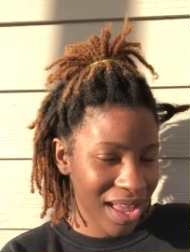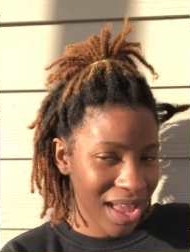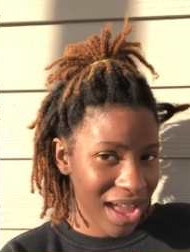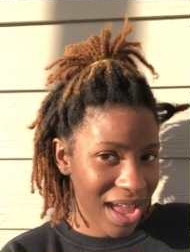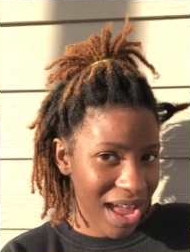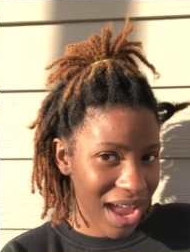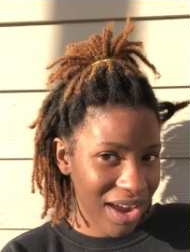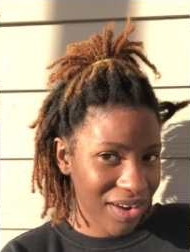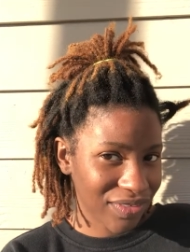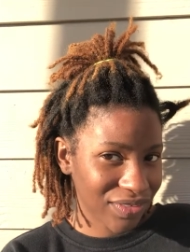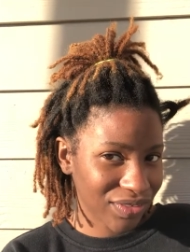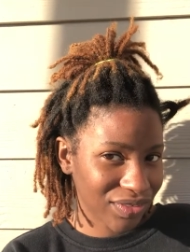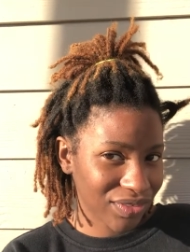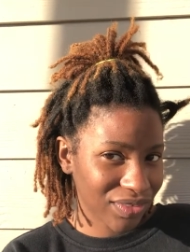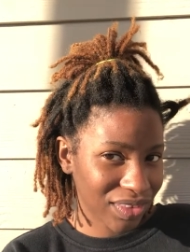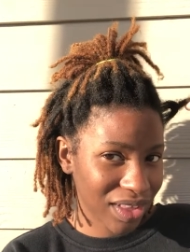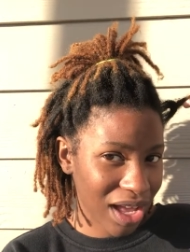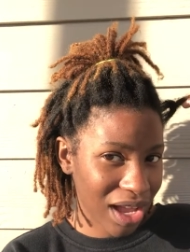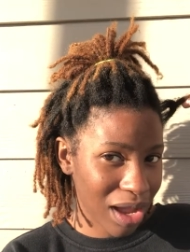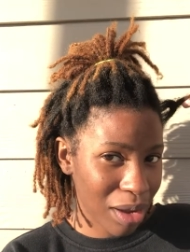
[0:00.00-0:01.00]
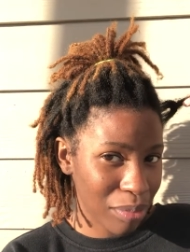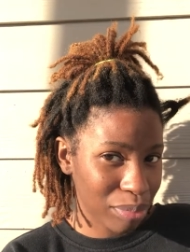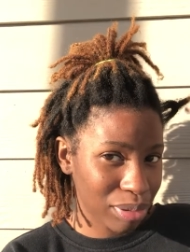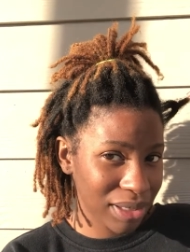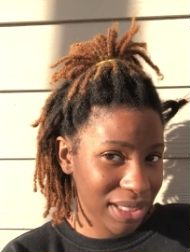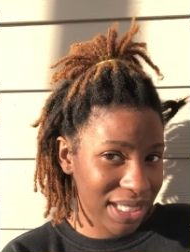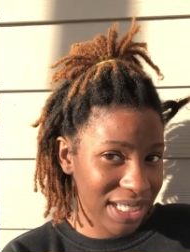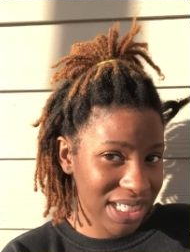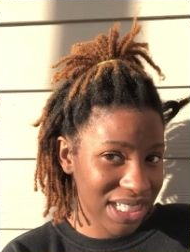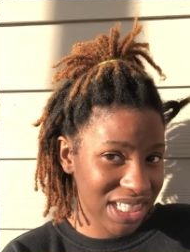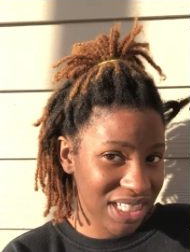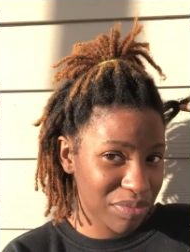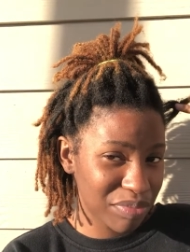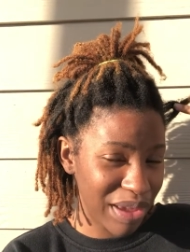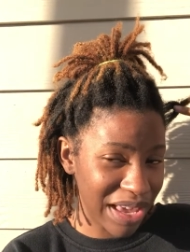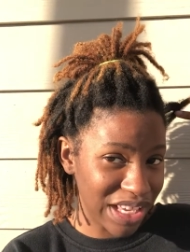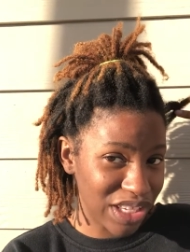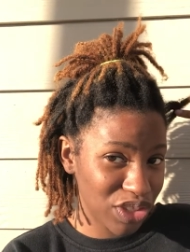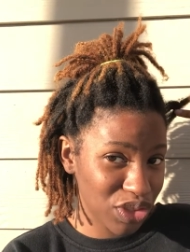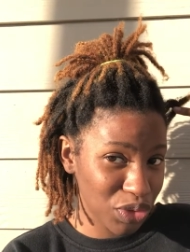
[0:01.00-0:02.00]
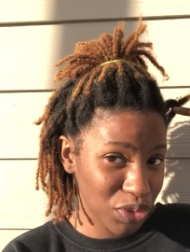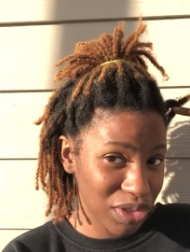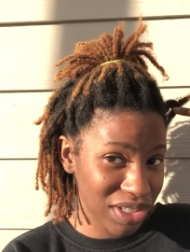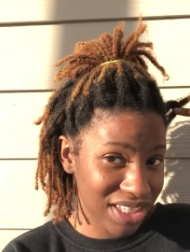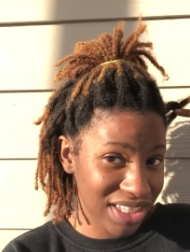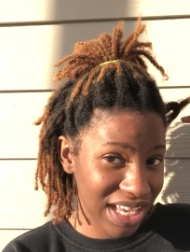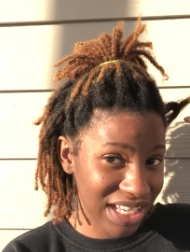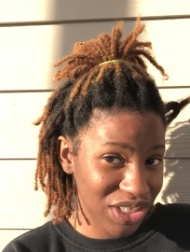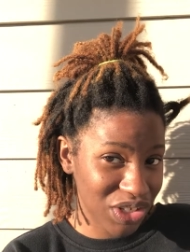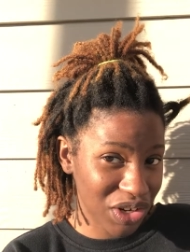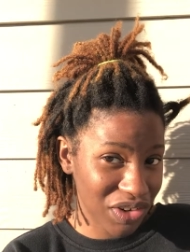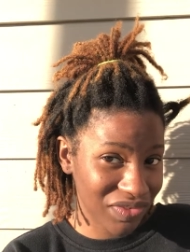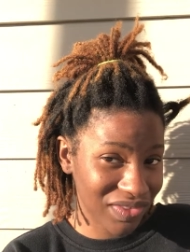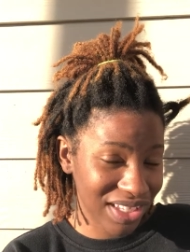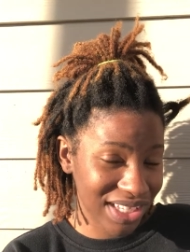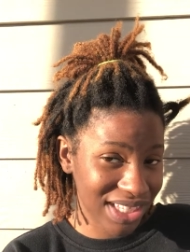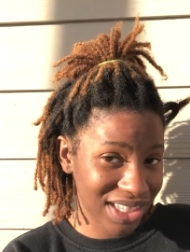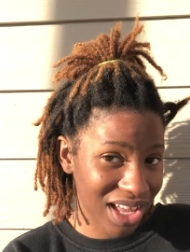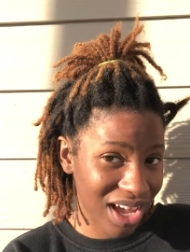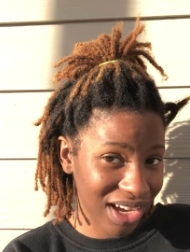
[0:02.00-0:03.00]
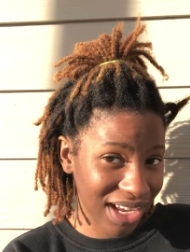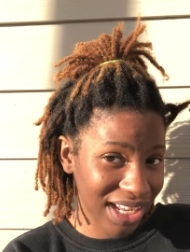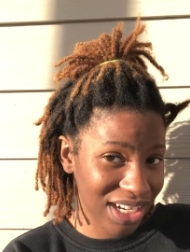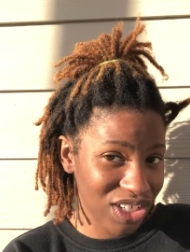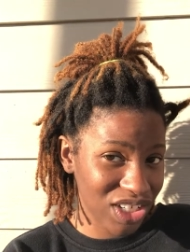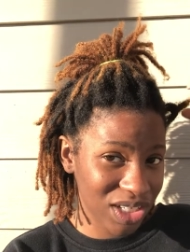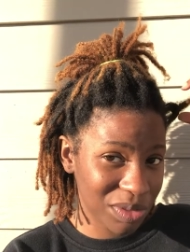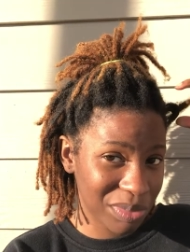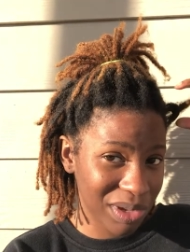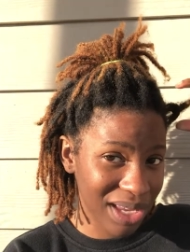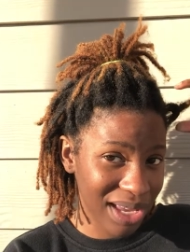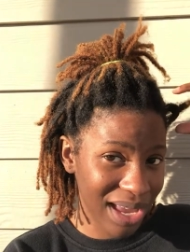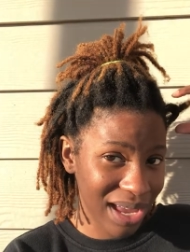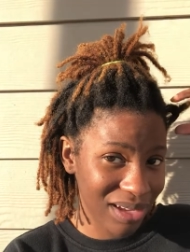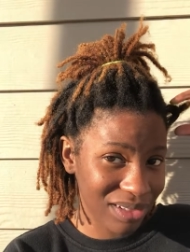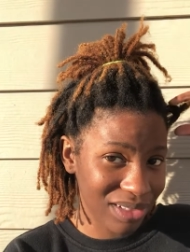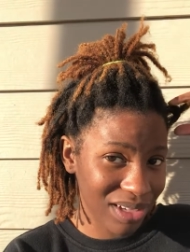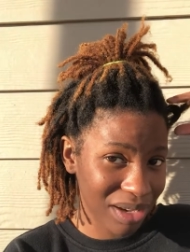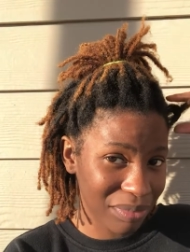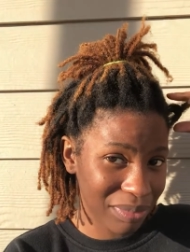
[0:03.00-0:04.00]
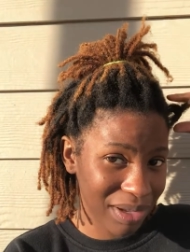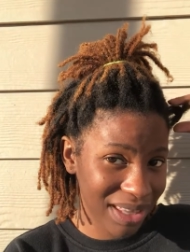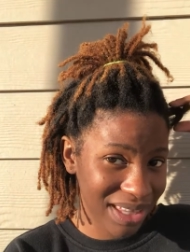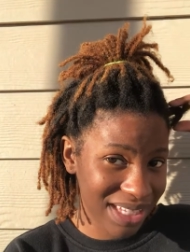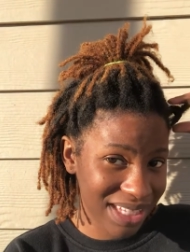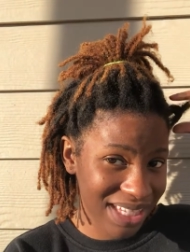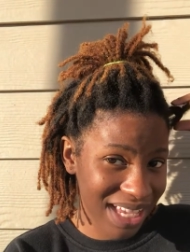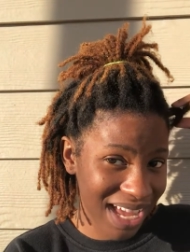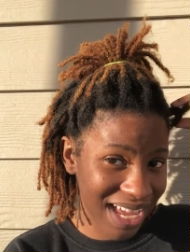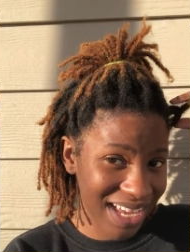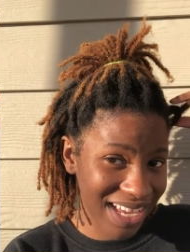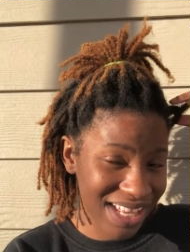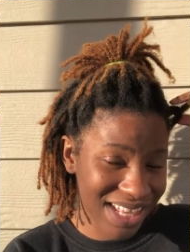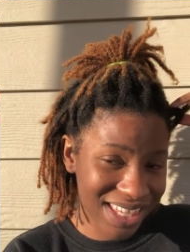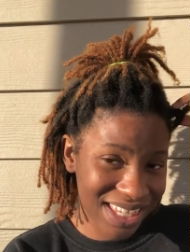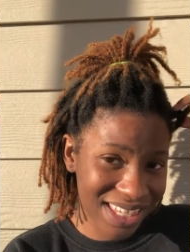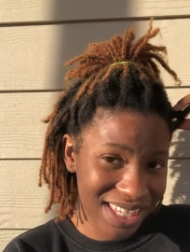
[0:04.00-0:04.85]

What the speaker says: I have a complete space through the center of this lock. It's just being held on by the sides.